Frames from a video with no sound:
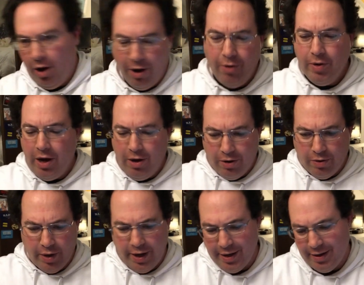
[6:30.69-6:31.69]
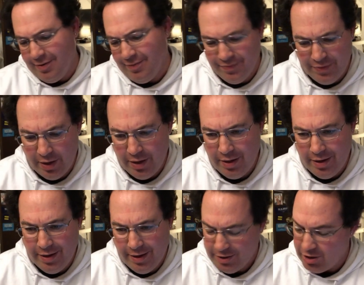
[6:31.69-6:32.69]
Oh no, and
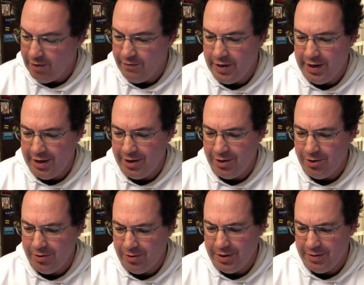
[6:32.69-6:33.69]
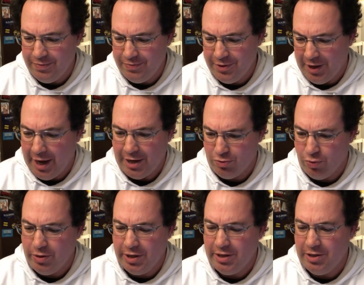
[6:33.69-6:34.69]
it's on video, and the
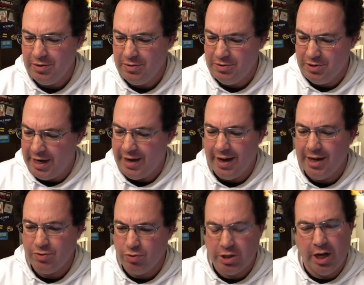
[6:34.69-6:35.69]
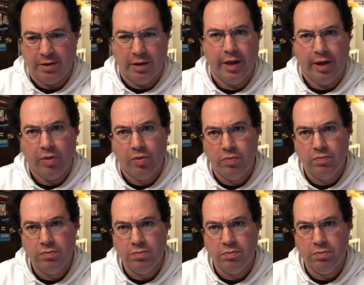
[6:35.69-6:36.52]
axe-wielding jackass was shot to death.